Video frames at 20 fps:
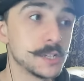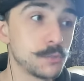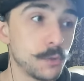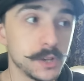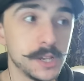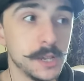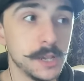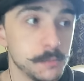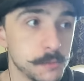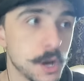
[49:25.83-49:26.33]
well
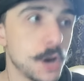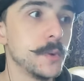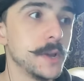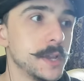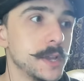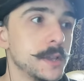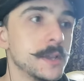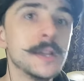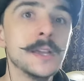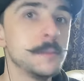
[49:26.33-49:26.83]
keep
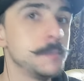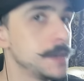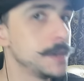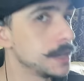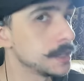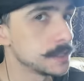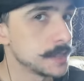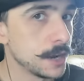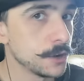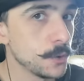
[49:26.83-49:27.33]
going
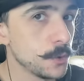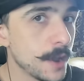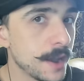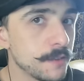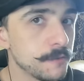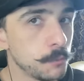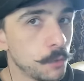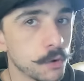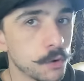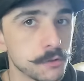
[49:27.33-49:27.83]
because now you
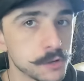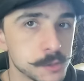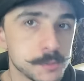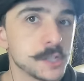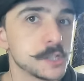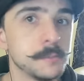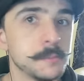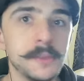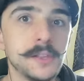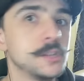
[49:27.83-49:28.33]
have more
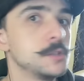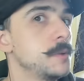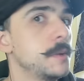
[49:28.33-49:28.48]
responsibilities.